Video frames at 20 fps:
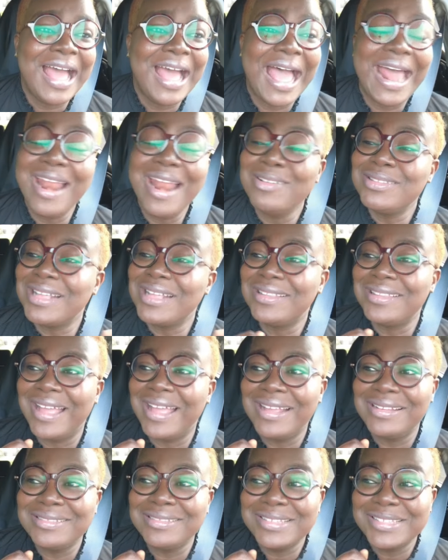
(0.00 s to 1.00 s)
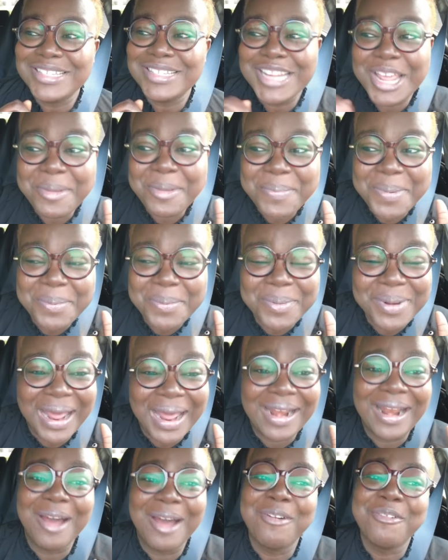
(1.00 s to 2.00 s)
And I started seeing people
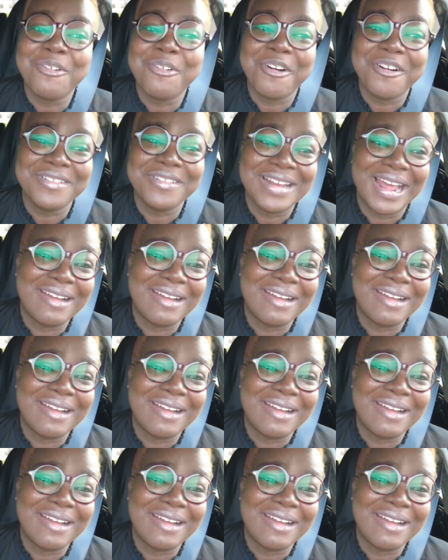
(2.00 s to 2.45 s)
and I'll run.